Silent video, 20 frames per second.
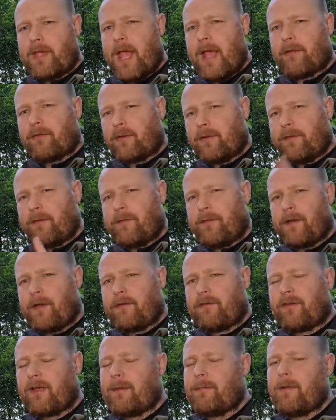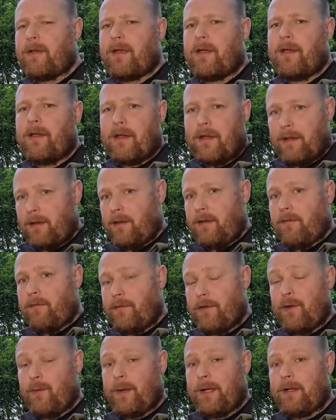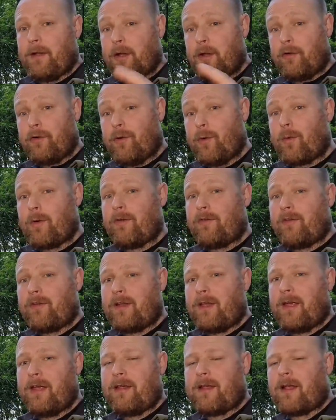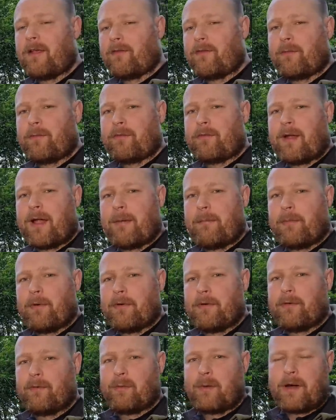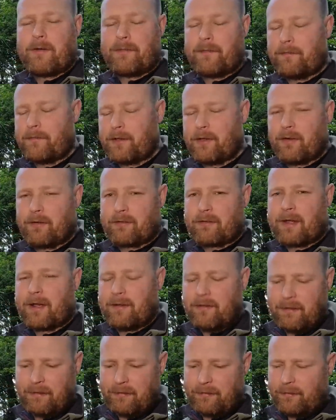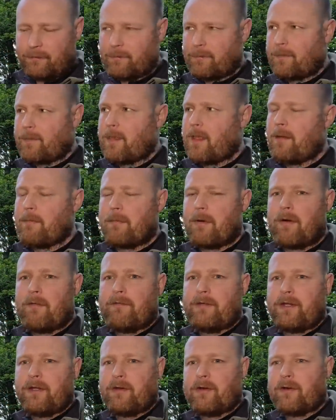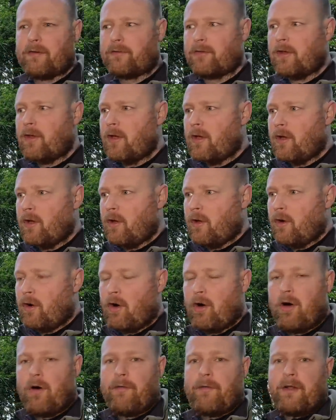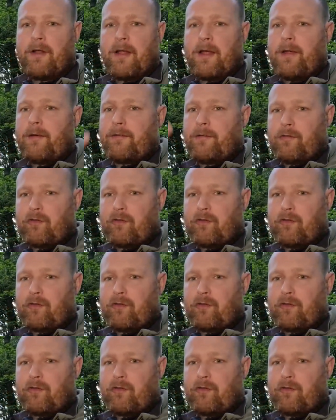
Yeah, so if it's the first time you're viewing, do consider hitting that subscribe button as well for videos like this and more videos over the